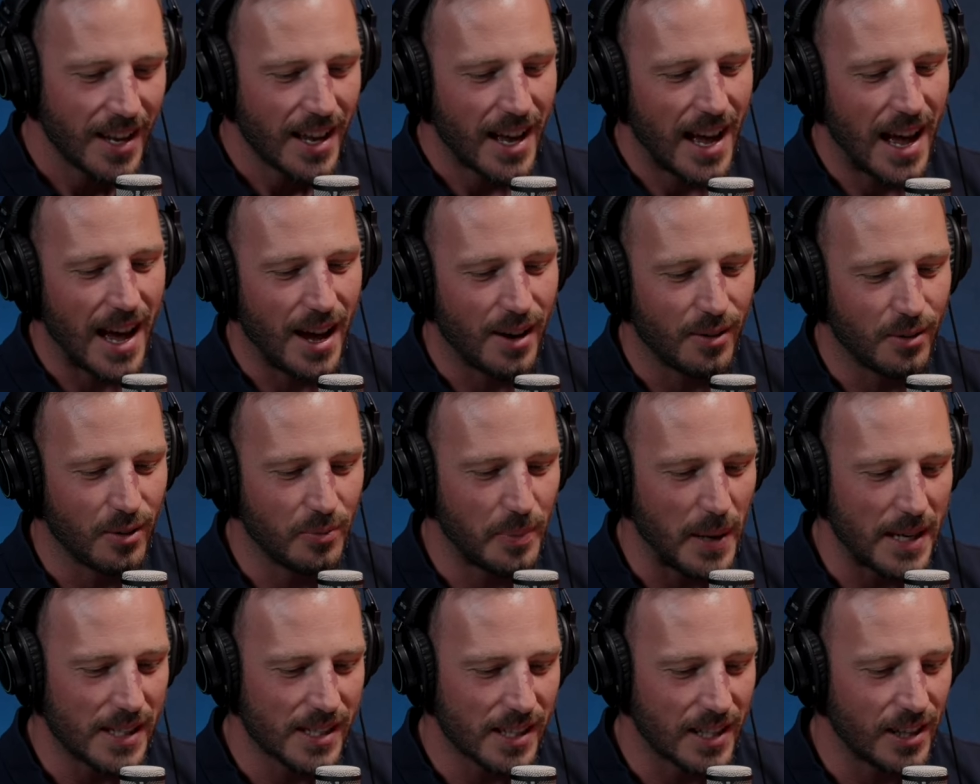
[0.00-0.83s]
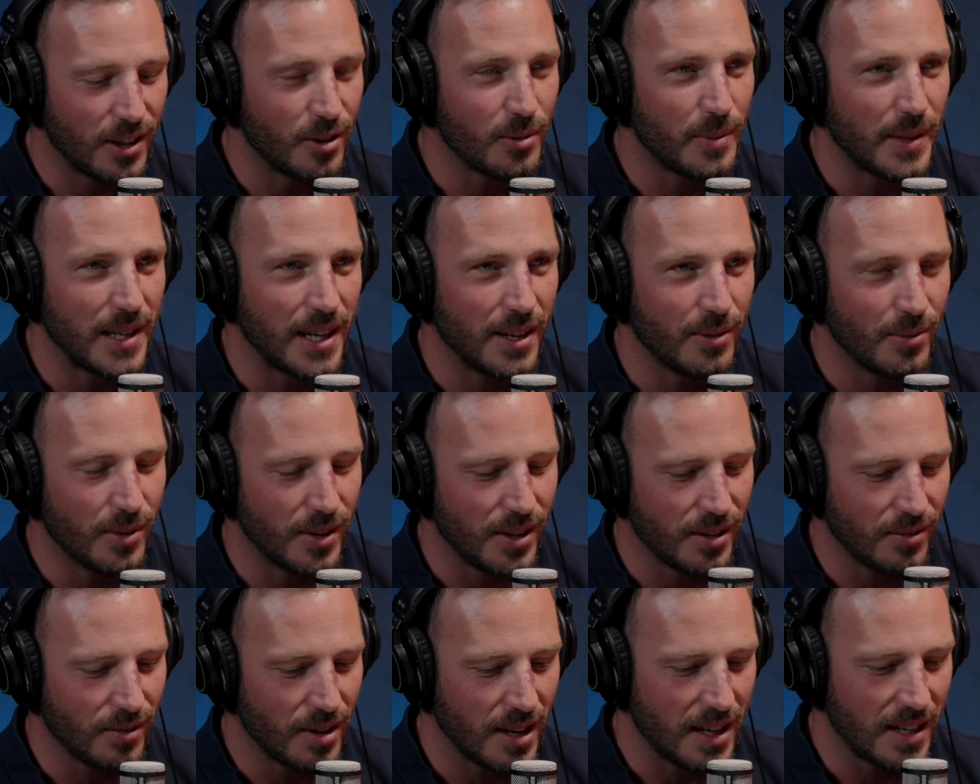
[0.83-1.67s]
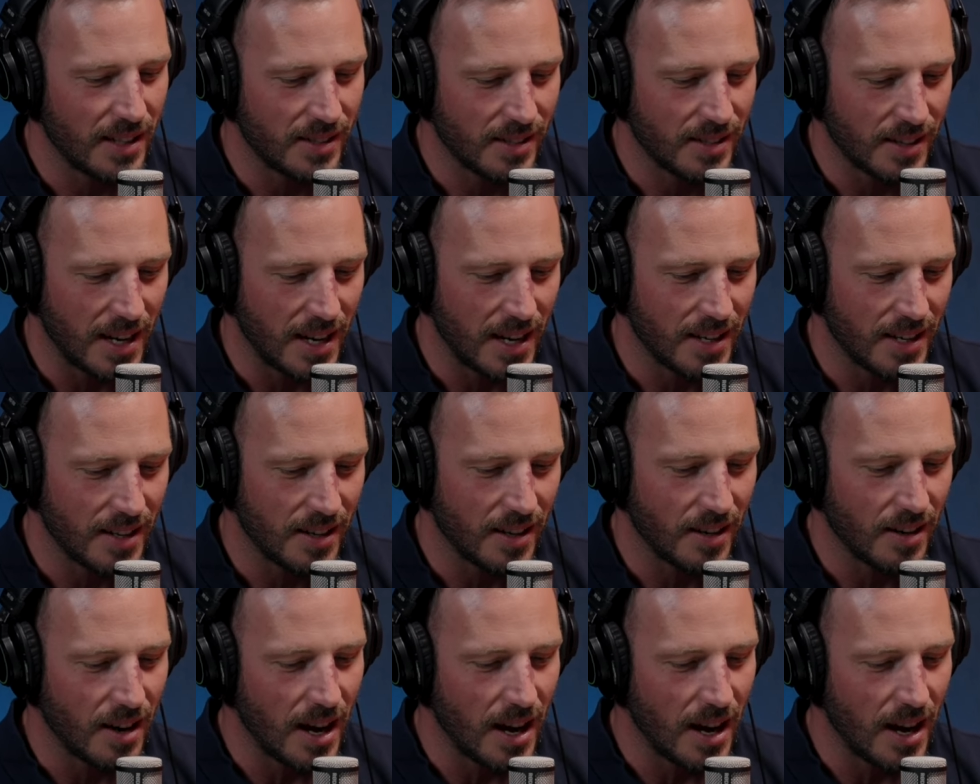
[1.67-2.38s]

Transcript: Uh, we've basically all been hit with it, right? As uh, you know,